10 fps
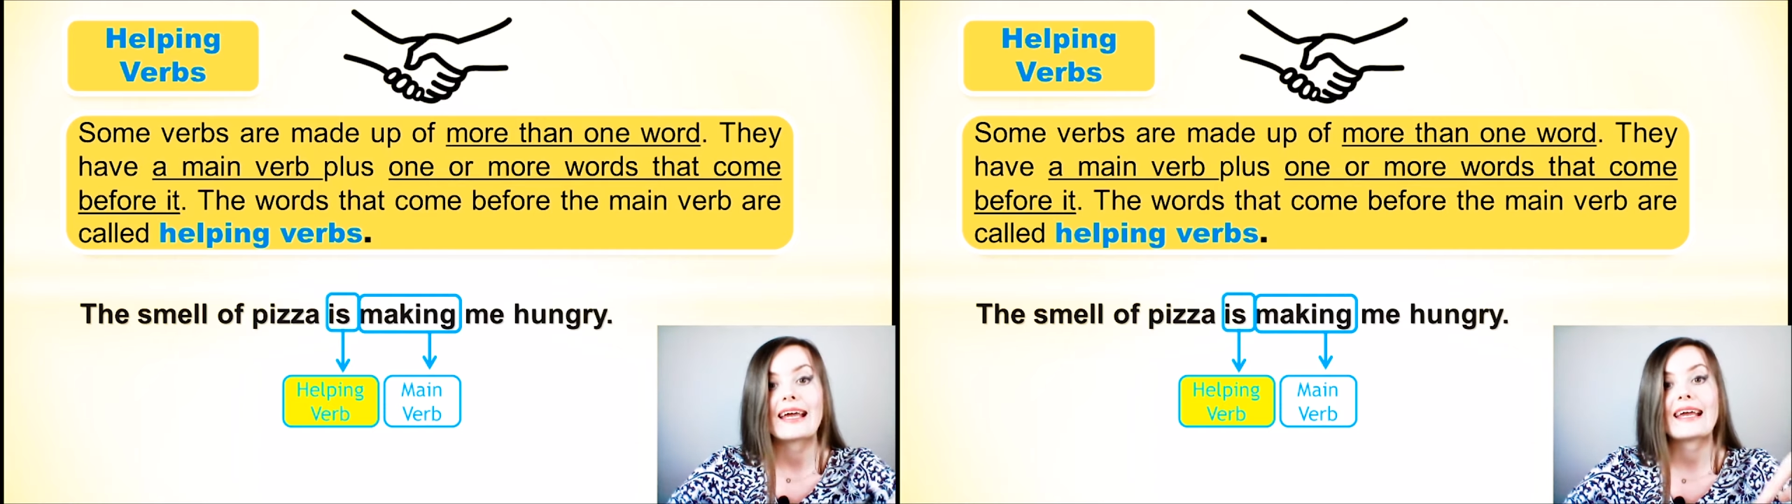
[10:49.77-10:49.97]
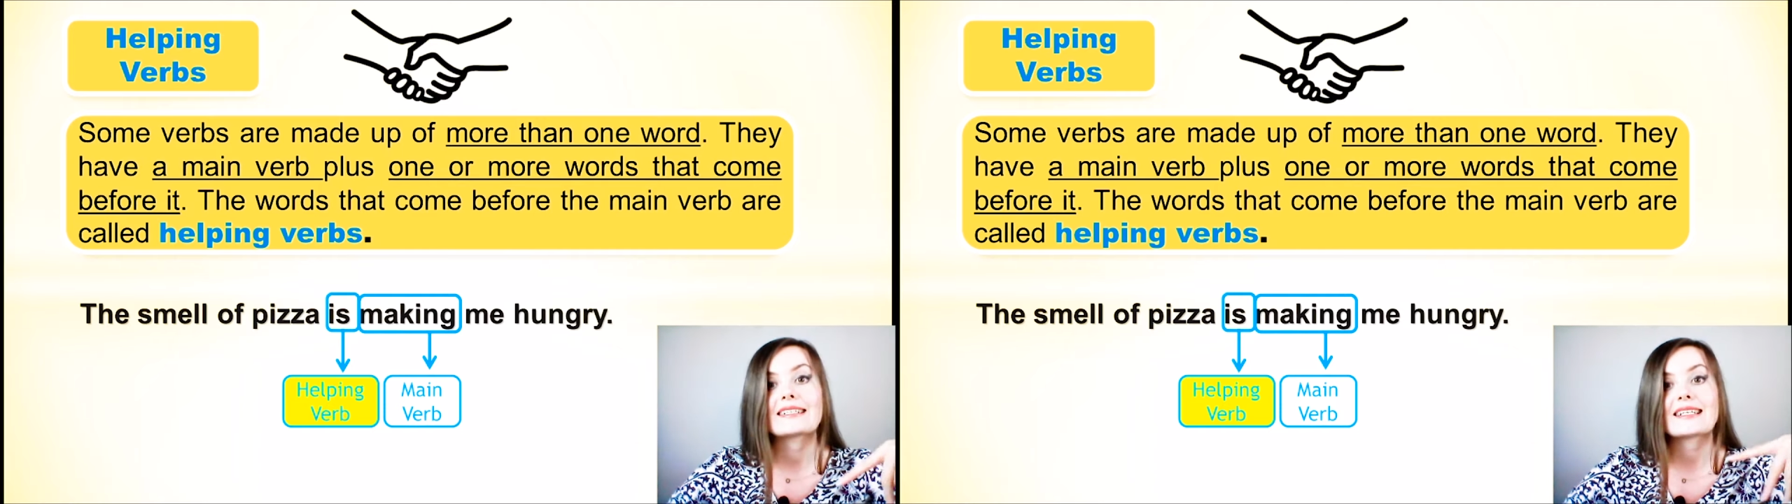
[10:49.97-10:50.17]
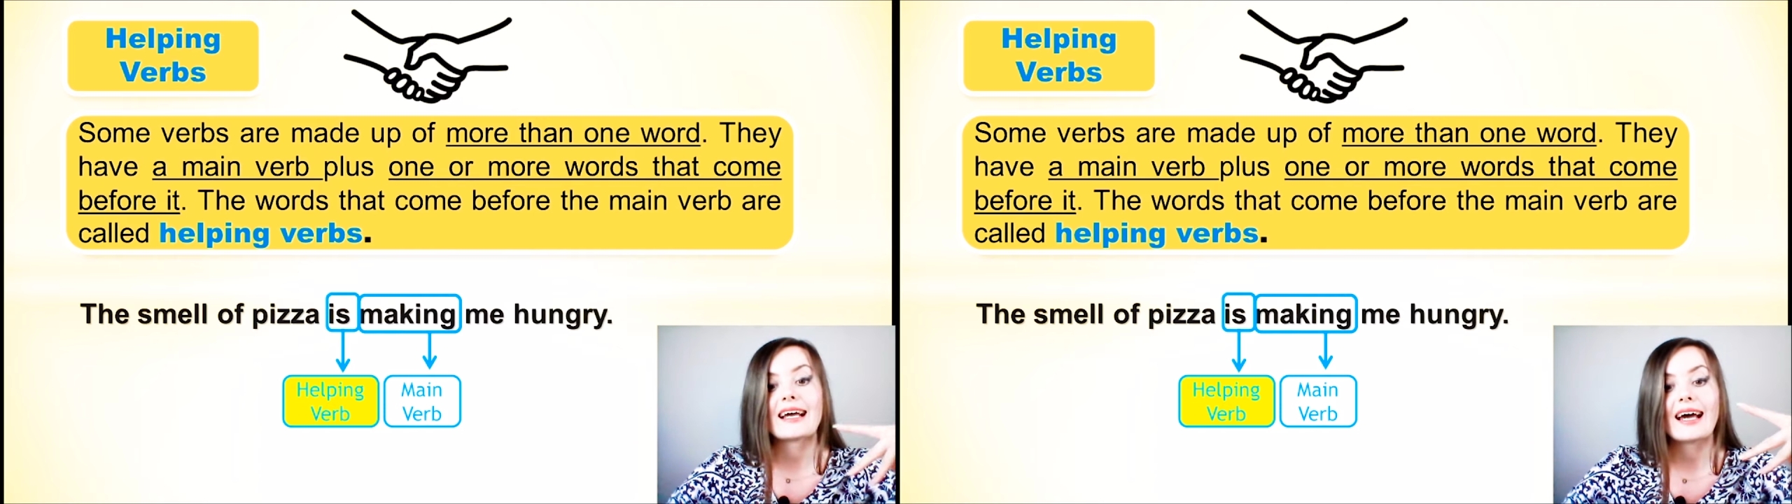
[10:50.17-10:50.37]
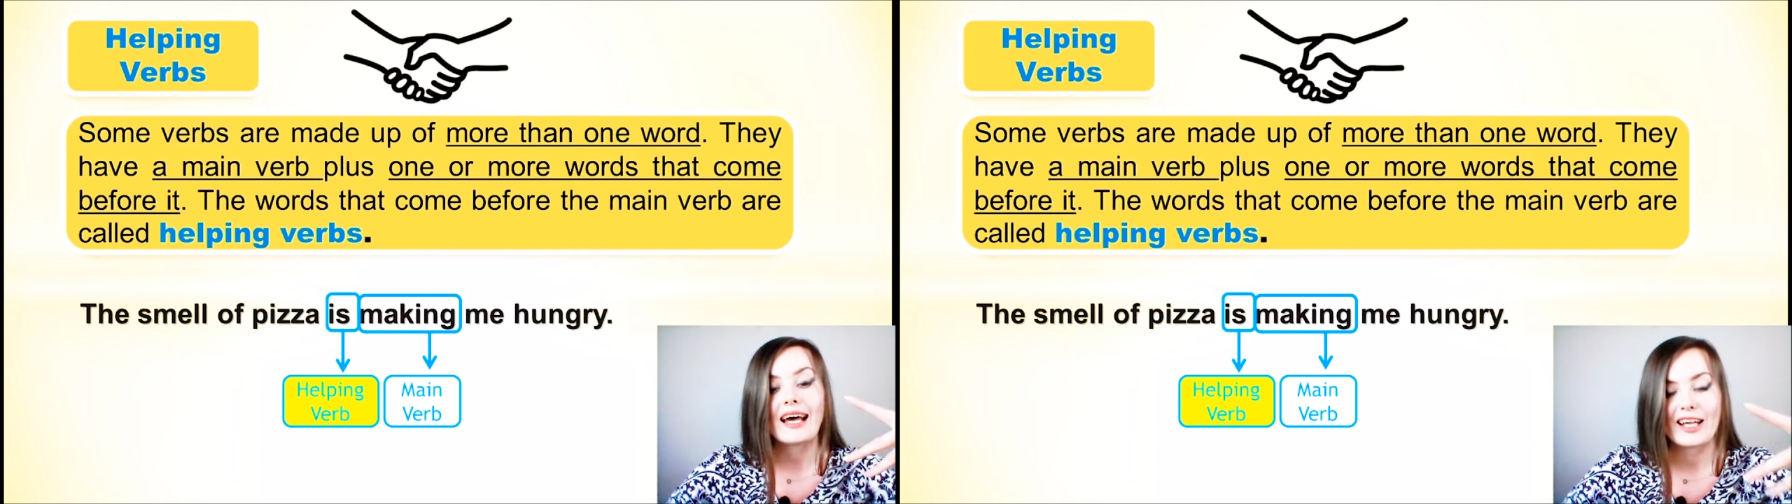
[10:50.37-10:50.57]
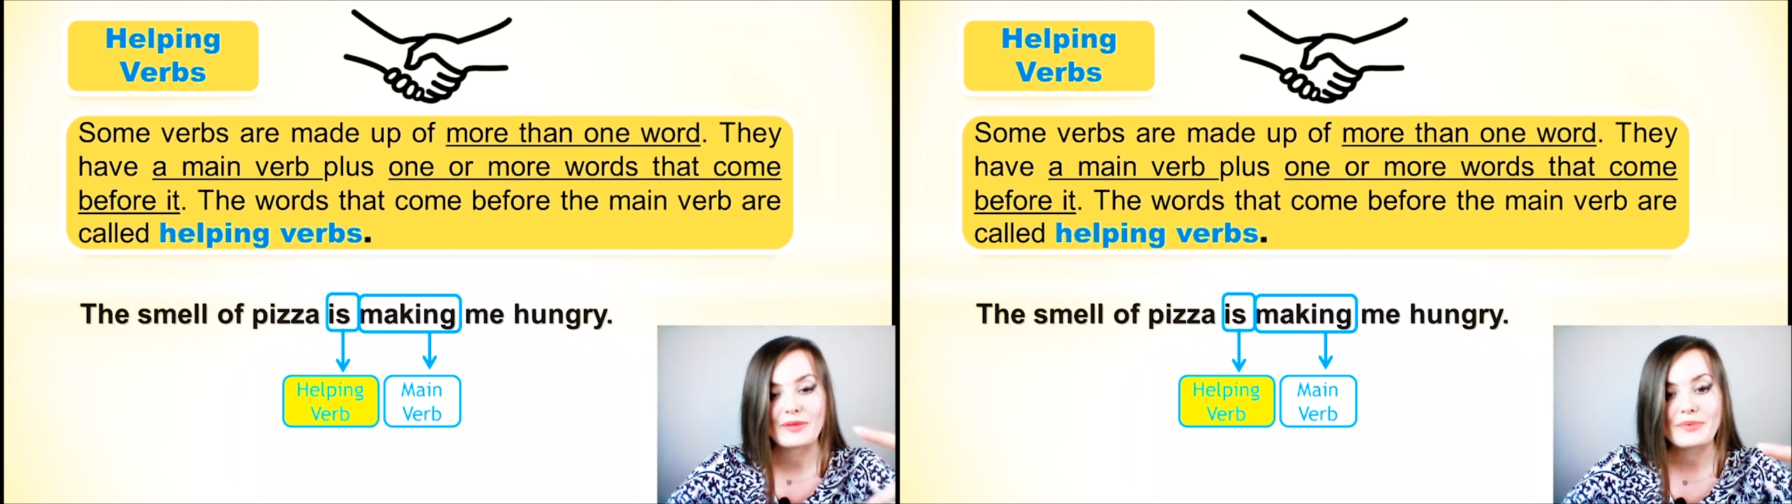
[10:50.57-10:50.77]
it
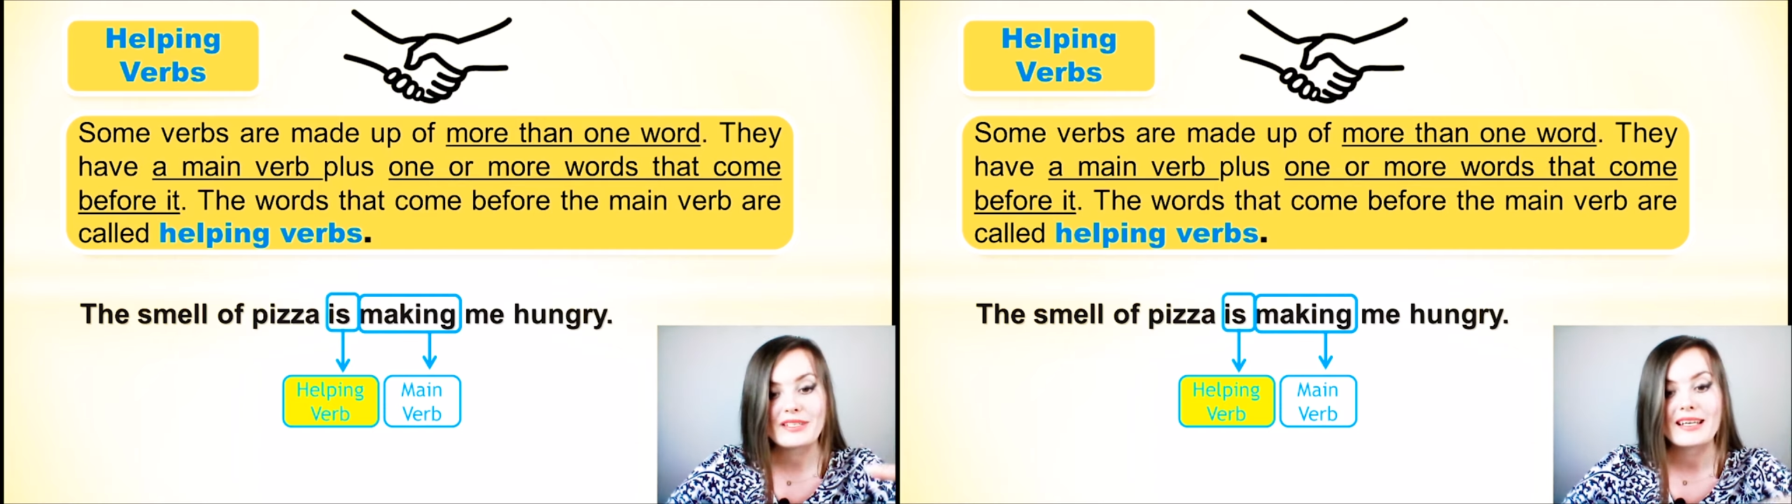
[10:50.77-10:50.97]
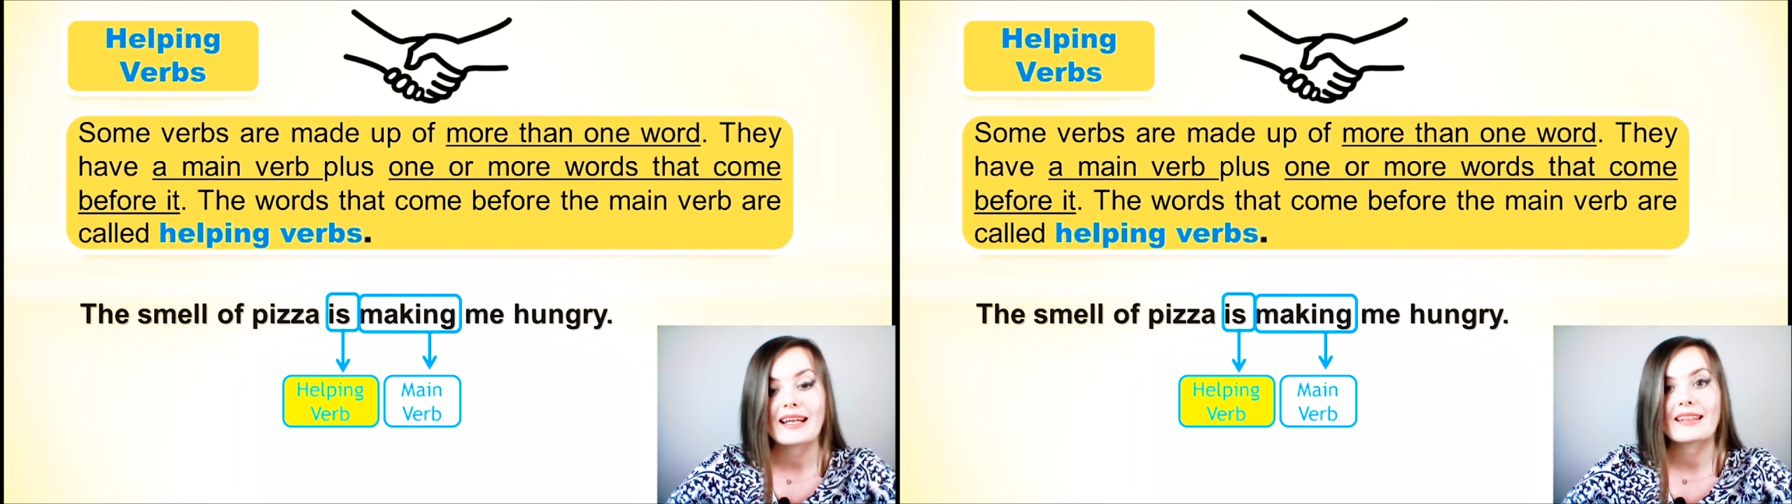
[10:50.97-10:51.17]
helps